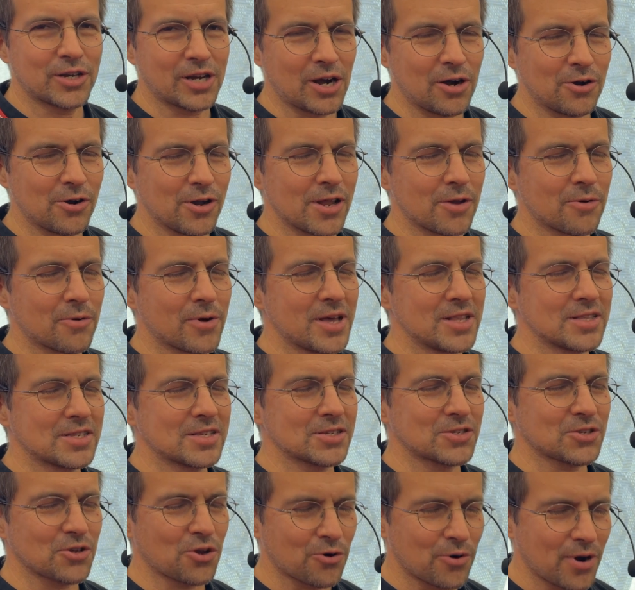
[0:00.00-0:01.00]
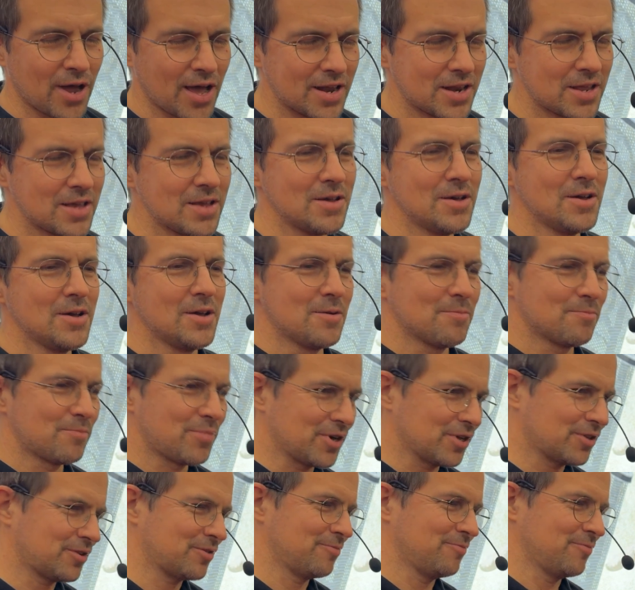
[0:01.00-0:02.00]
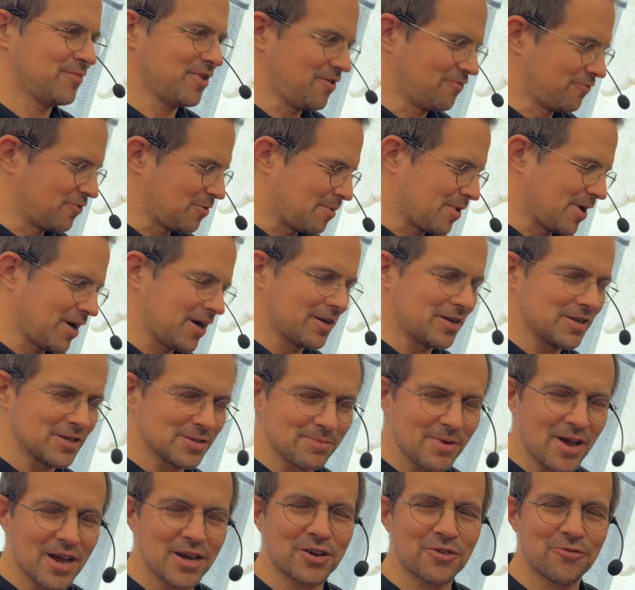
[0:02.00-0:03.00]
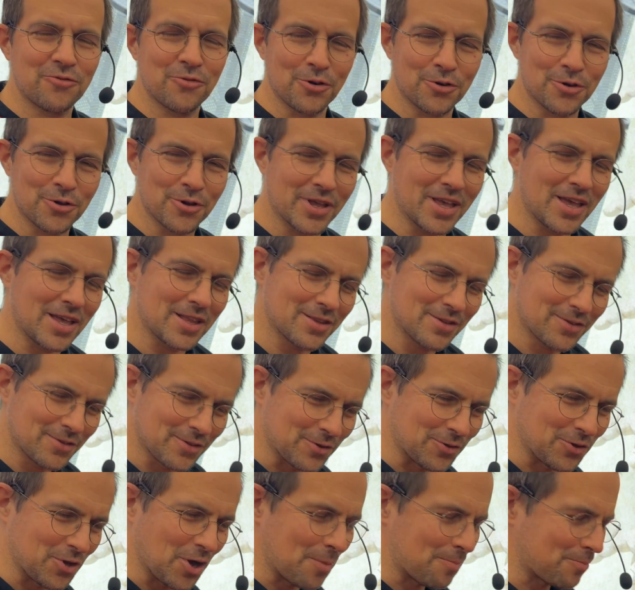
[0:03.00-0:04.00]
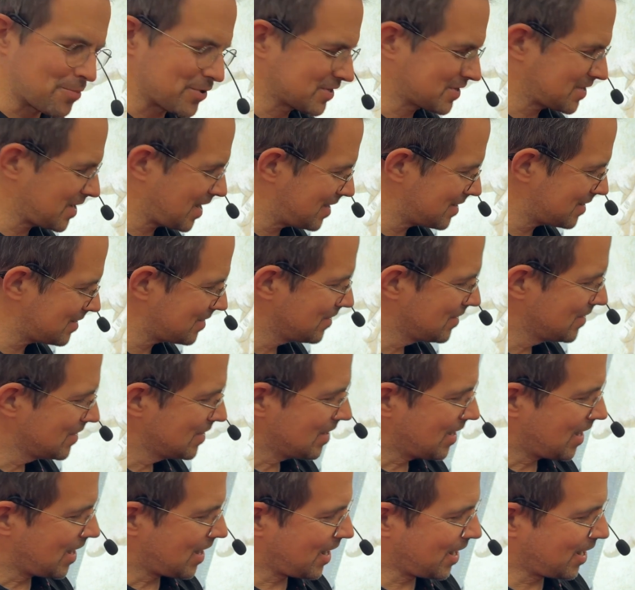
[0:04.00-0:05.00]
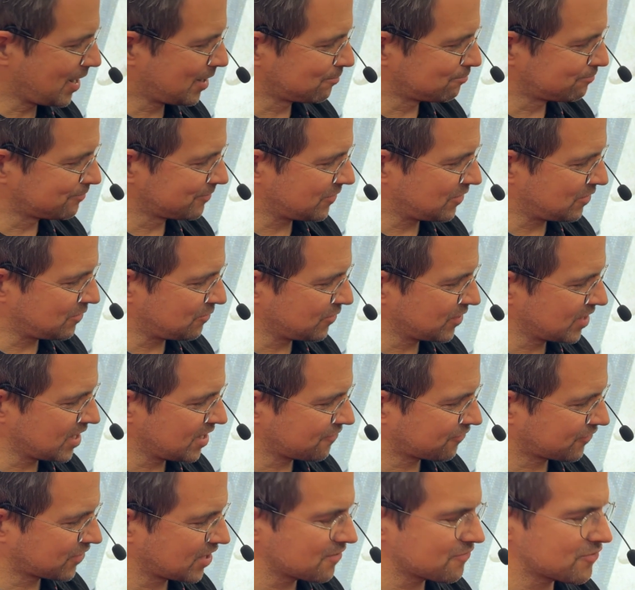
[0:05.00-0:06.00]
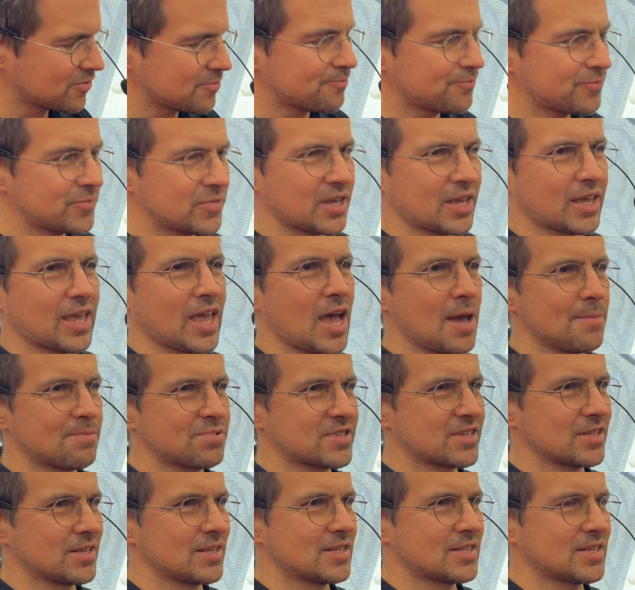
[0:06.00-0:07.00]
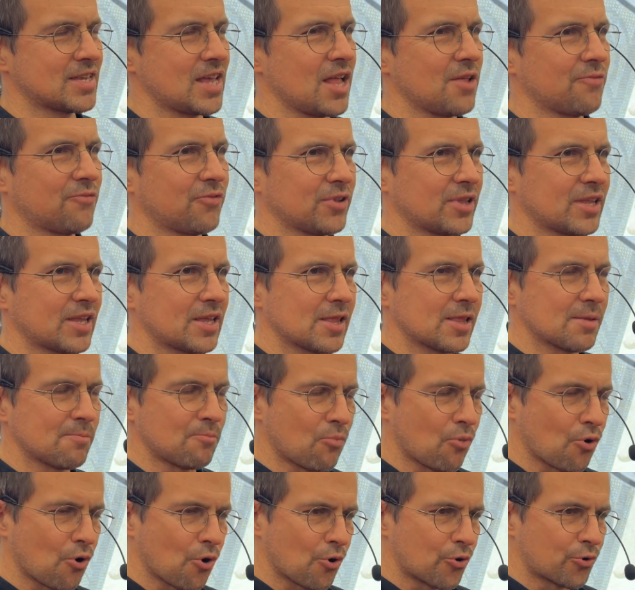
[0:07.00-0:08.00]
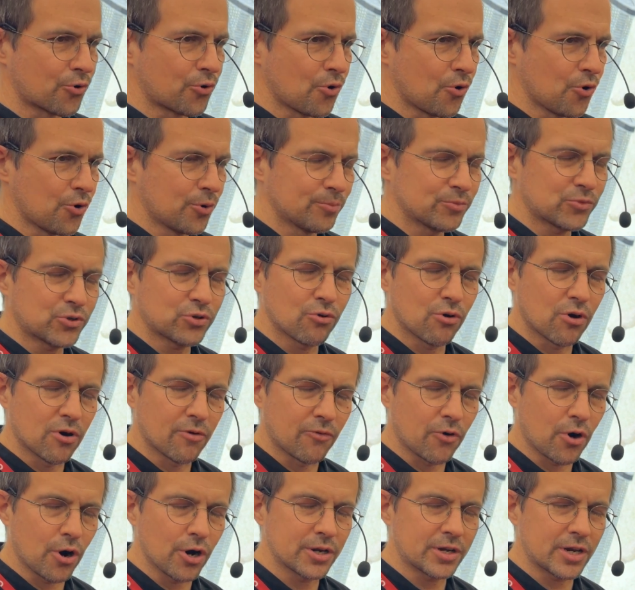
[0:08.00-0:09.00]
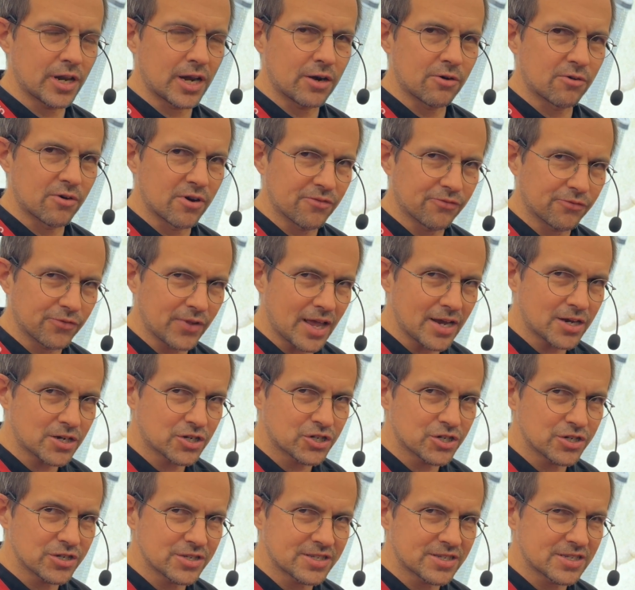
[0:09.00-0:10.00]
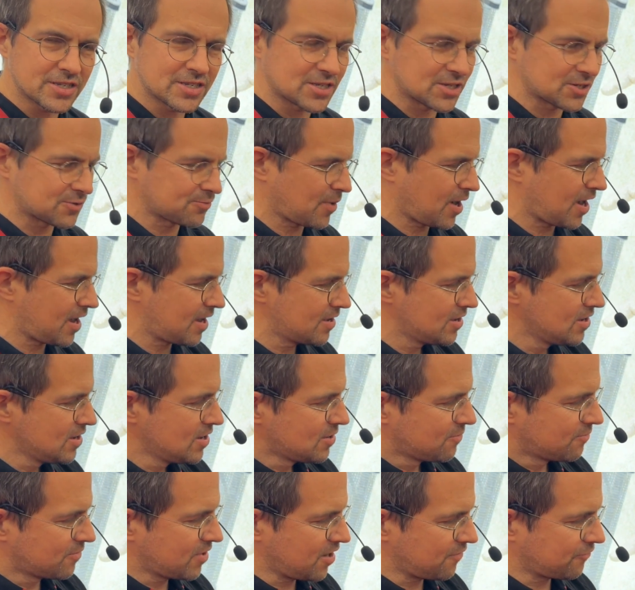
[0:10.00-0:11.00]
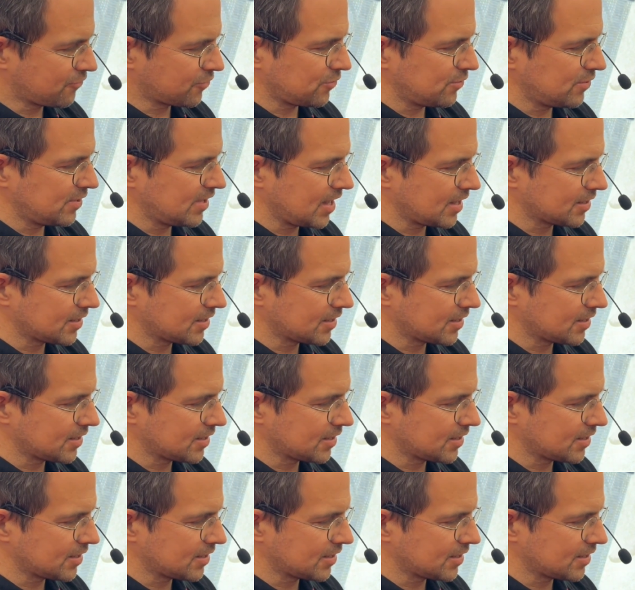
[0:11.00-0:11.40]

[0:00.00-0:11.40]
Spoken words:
tolerances already, but if you buy this microphone you get the top percent. We have given the capsule itself a little more room to avoid any reflections. This is why we have a